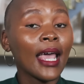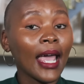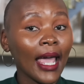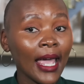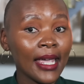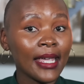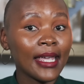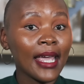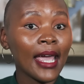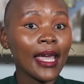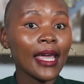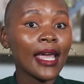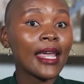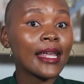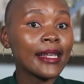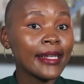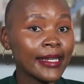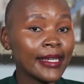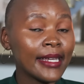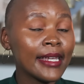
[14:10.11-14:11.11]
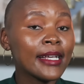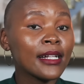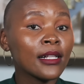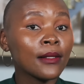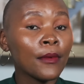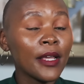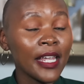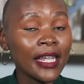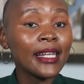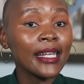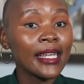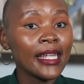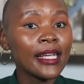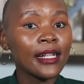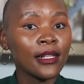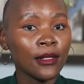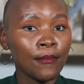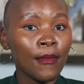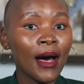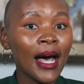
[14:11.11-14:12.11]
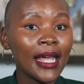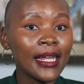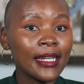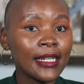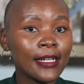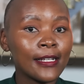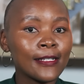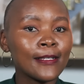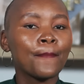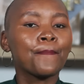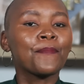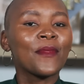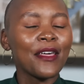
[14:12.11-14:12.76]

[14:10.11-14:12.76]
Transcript: aka illegal miners,